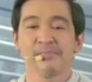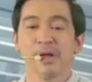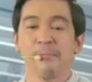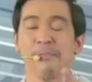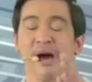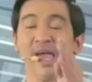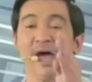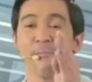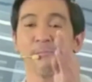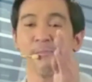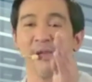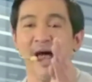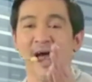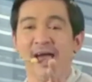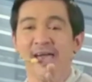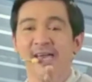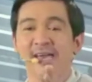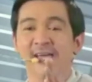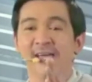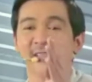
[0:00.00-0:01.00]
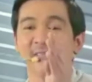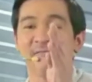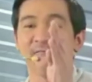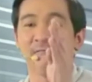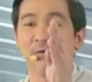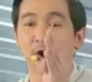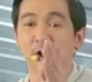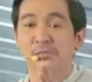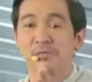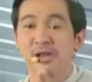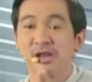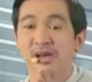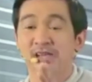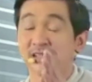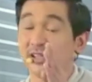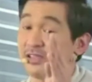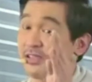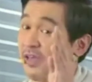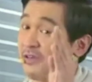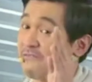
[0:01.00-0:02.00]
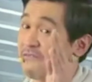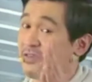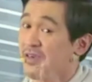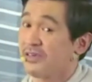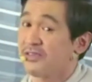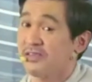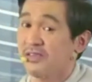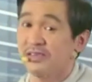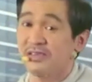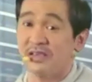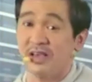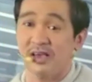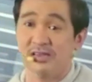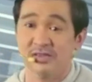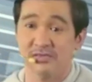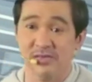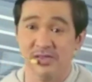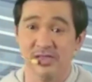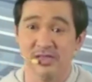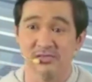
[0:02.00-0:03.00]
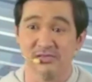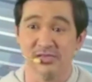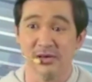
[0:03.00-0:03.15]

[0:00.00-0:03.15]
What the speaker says: By applying the formula that I've just discussed with you.